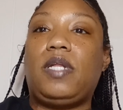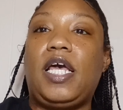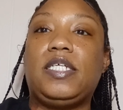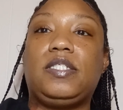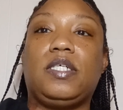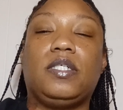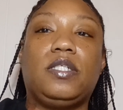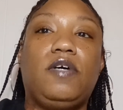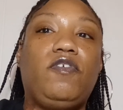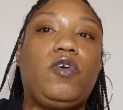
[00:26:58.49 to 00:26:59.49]
has a
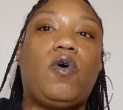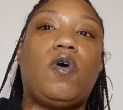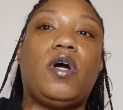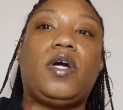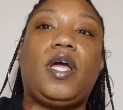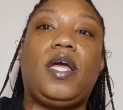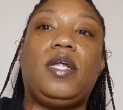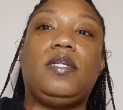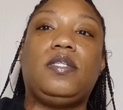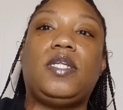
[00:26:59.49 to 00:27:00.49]
loving heart
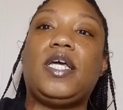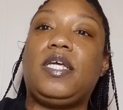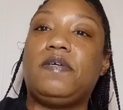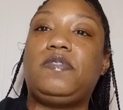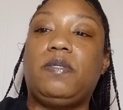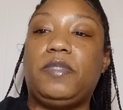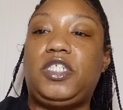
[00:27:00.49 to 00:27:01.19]
and that gives them a